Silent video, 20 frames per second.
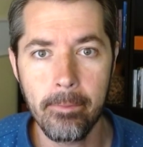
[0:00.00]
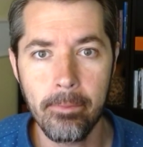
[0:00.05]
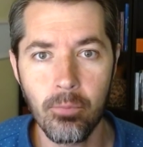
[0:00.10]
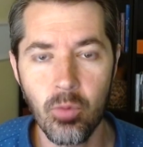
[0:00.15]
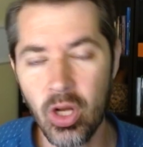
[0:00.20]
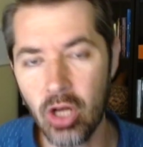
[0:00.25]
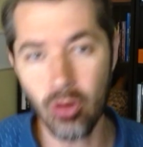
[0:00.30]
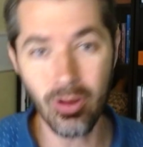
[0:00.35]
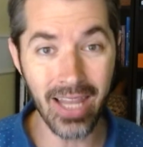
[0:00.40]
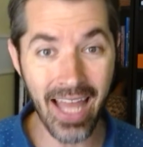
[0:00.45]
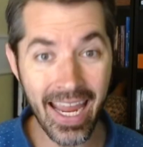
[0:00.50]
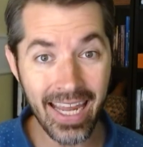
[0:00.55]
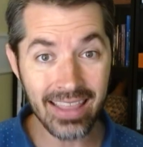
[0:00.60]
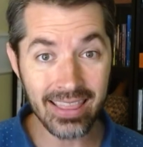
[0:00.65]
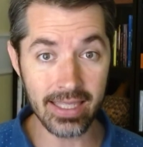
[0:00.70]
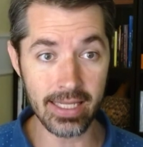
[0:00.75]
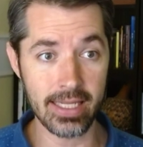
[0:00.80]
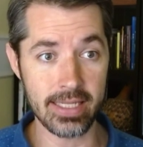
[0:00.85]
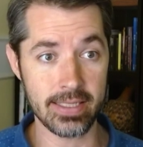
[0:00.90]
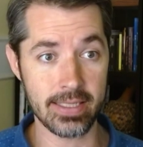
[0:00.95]
We don't
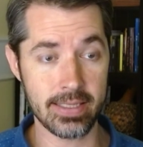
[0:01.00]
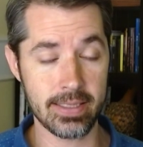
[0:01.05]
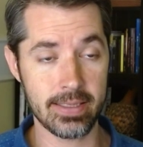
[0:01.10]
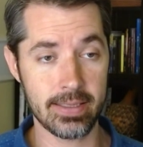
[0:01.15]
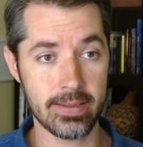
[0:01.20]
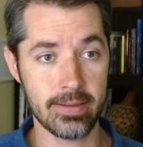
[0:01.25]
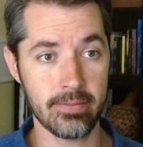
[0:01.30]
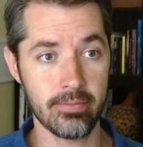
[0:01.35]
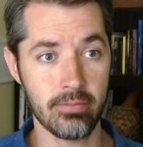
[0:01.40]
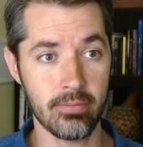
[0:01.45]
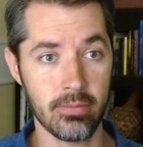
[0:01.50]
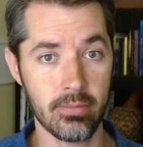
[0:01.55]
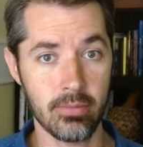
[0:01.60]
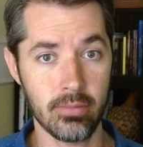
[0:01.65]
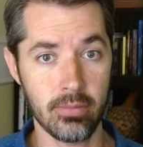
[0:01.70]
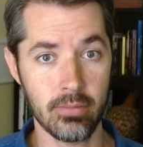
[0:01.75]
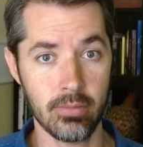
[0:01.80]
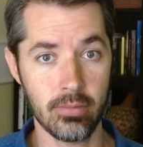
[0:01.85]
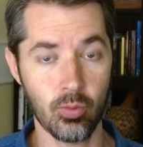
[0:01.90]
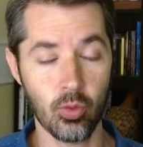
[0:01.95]
like this.
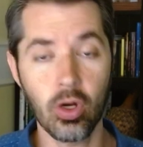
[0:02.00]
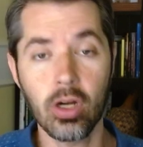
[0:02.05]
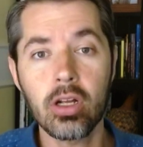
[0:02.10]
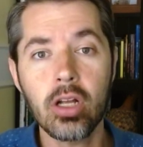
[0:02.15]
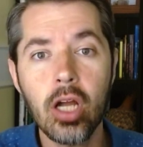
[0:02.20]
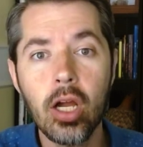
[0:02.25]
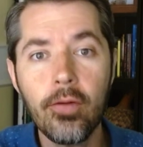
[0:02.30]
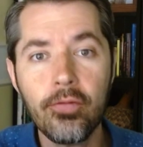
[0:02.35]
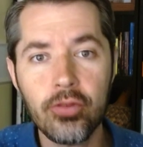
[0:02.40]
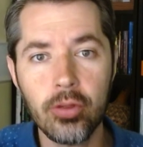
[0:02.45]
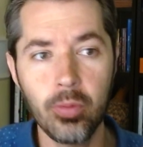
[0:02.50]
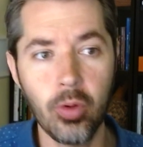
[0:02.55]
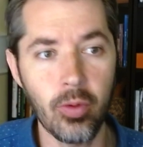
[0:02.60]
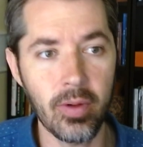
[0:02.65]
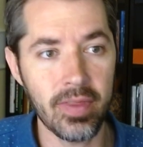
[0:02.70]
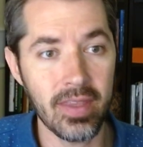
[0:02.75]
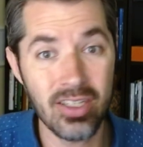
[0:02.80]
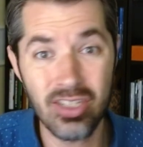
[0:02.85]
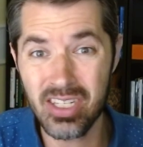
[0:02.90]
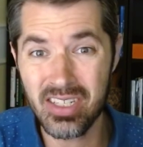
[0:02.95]
We're uncomfortable
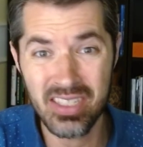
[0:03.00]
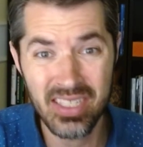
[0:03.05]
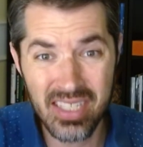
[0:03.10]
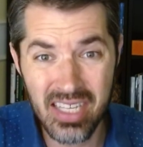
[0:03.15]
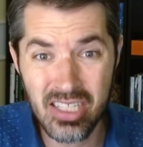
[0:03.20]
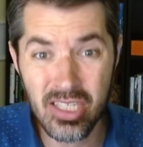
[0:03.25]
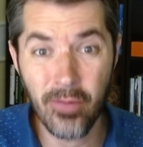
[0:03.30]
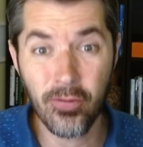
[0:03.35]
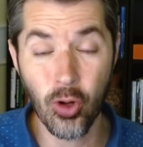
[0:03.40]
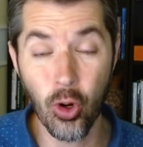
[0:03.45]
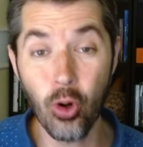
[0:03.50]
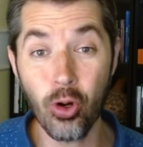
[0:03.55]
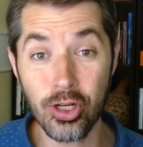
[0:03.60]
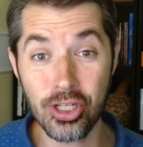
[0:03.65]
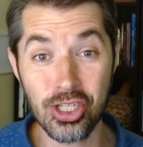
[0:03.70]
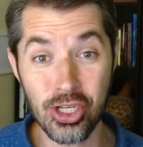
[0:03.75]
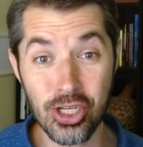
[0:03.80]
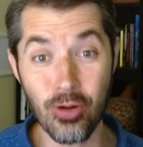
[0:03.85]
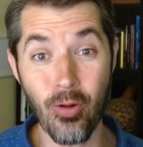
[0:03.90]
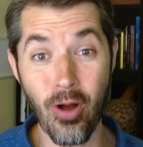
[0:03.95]
with it. And Jesus says, Of
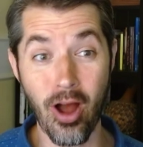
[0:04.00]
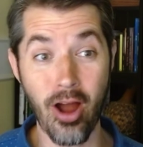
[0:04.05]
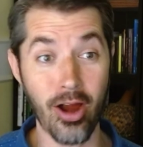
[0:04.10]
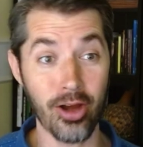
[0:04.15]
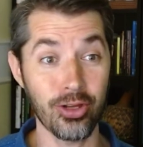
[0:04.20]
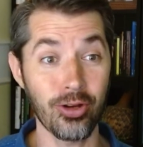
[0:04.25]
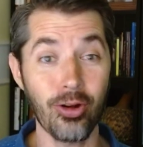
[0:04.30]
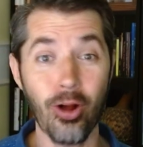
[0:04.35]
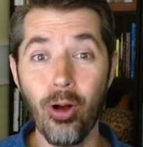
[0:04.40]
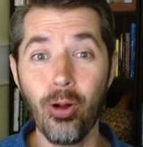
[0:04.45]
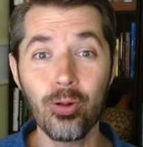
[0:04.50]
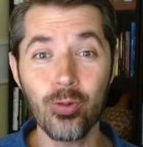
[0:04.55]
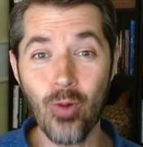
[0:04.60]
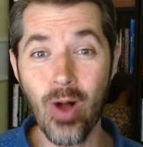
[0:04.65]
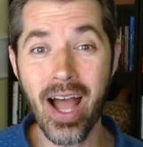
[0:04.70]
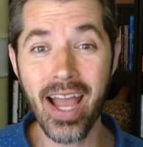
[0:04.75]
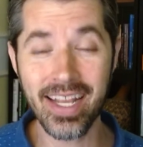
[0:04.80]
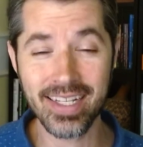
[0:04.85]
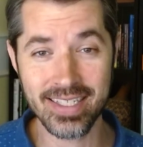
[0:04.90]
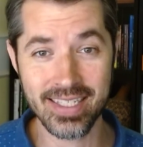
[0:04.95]
course you are. You're old
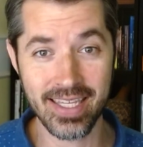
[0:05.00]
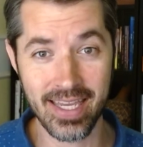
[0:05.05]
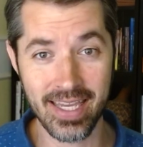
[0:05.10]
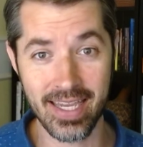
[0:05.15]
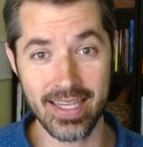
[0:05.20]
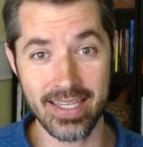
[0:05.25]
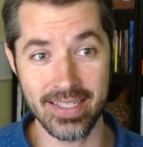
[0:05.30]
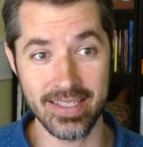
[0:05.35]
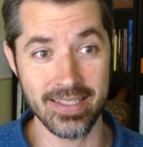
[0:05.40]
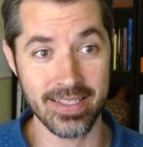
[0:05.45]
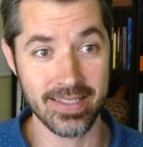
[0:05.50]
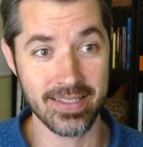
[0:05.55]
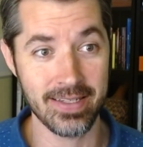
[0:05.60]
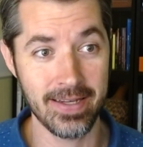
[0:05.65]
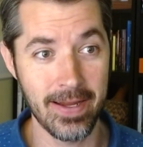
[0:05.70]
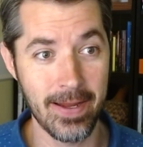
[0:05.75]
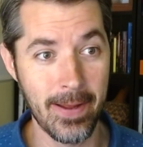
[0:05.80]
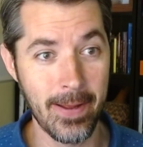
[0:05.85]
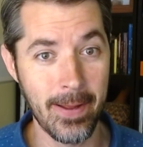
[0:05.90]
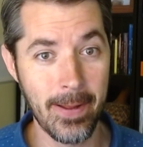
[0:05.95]
wineskins.
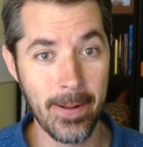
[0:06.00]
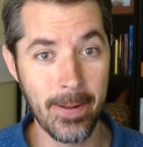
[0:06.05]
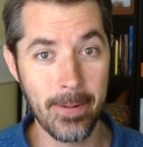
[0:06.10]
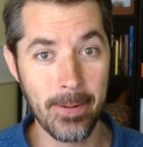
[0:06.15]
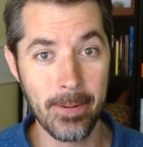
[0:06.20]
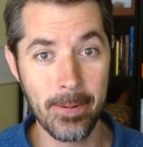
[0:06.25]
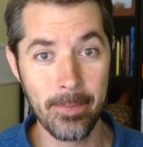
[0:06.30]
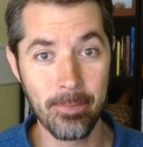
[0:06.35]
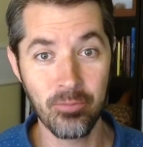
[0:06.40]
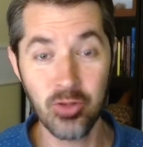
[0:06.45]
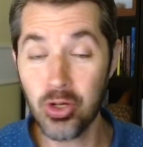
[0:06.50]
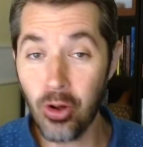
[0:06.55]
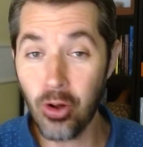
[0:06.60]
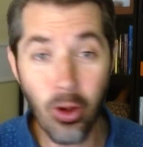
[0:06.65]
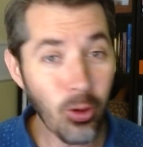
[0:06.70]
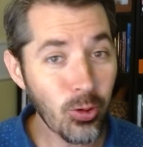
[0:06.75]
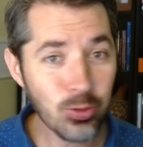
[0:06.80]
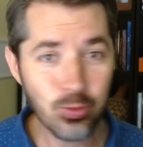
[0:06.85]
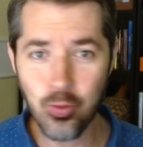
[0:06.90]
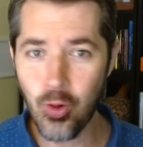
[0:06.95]
You're
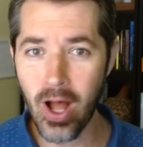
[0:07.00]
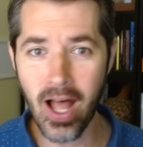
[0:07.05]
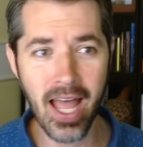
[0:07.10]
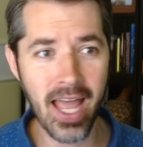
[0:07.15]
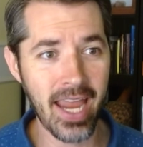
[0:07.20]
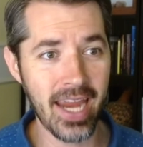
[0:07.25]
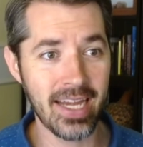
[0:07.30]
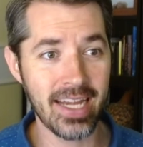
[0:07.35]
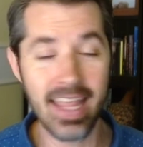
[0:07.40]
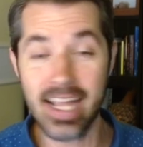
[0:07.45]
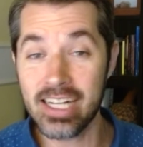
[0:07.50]
old wine.